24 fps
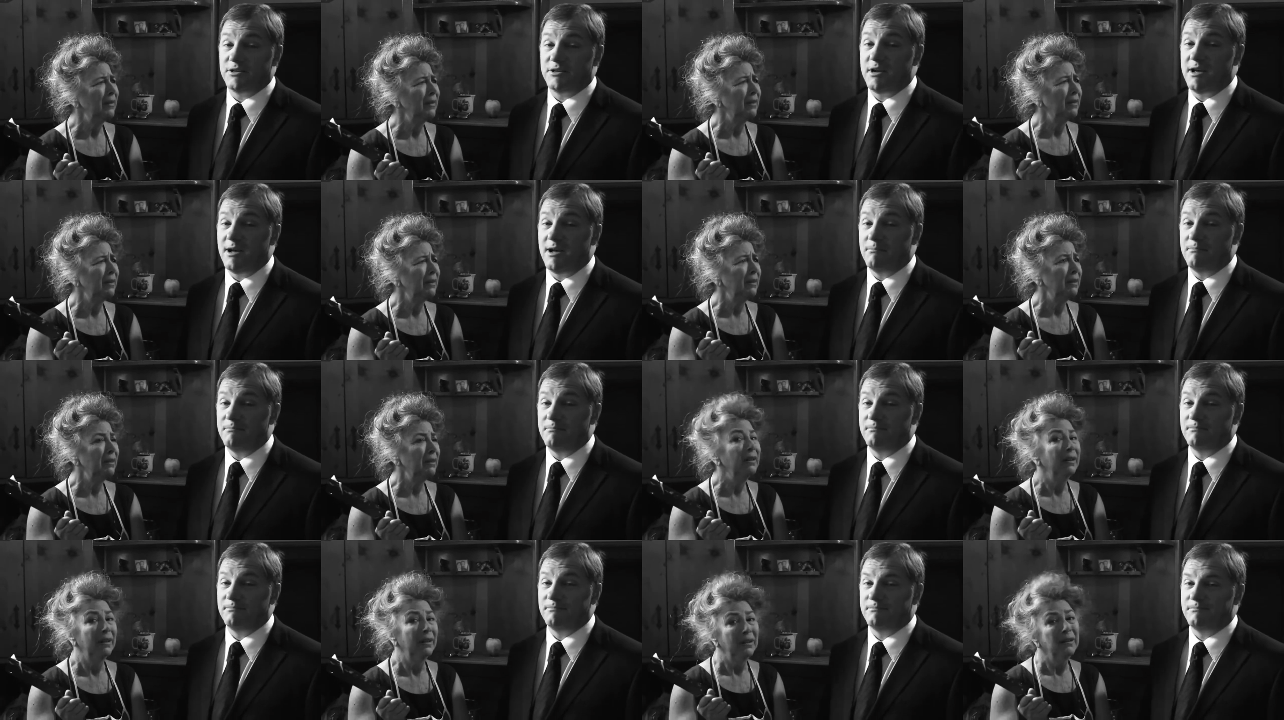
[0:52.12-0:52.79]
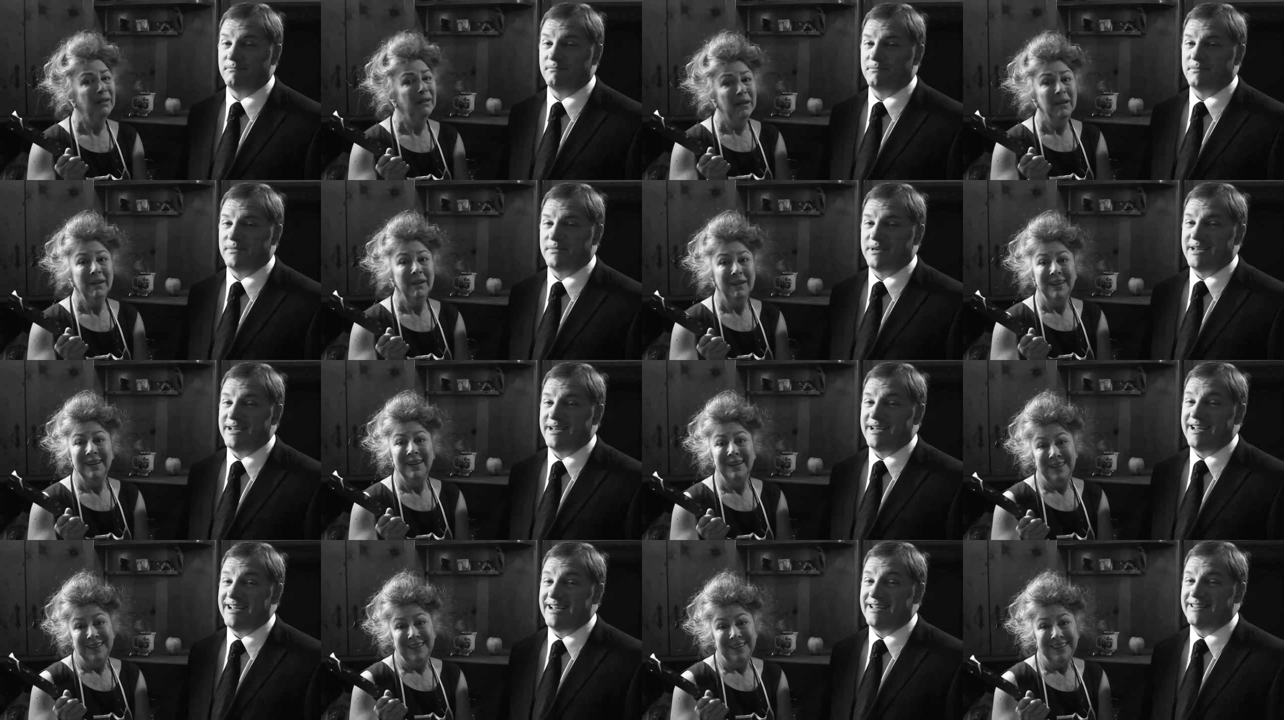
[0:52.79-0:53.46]
Speaker 1: a job.
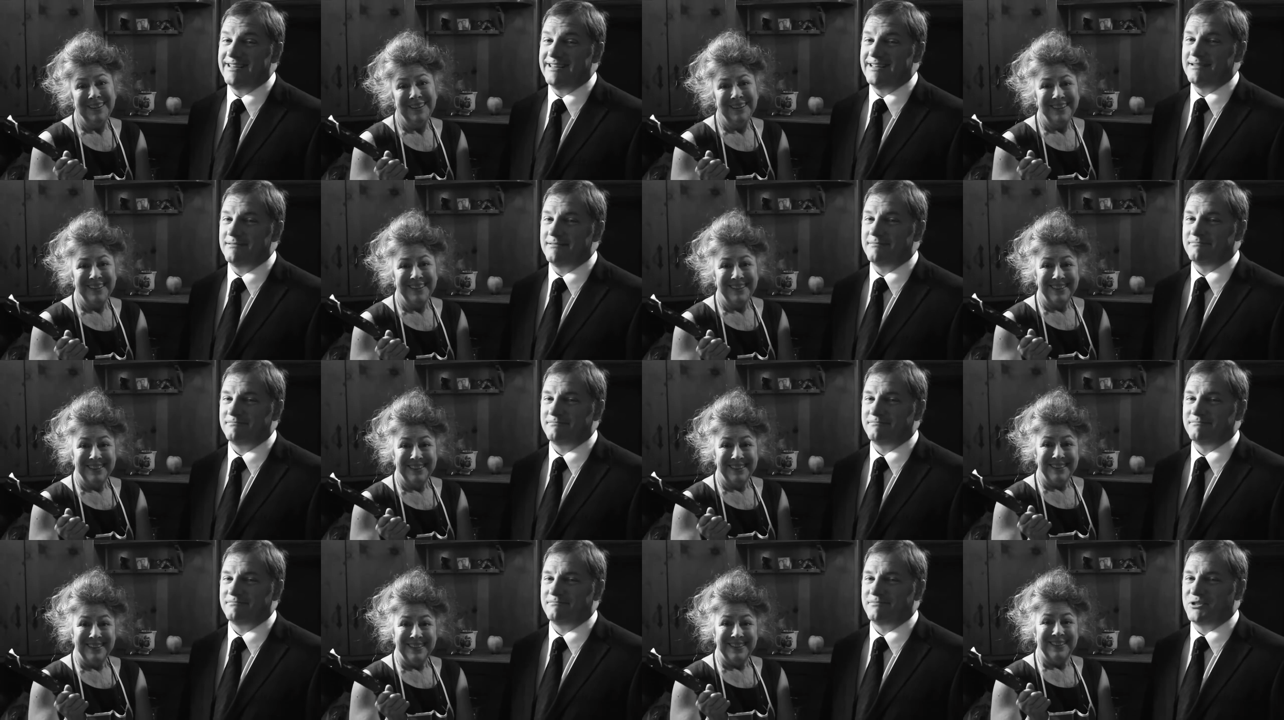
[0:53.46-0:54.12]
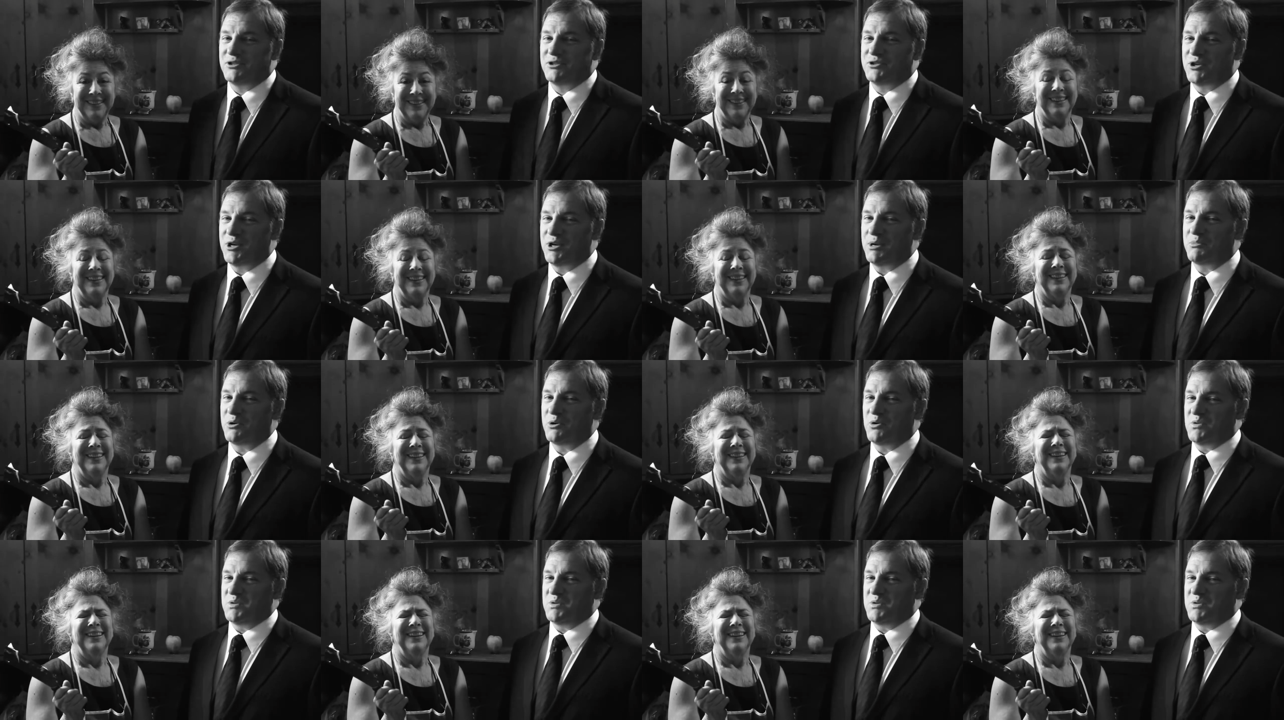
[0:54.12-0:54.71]
And then the job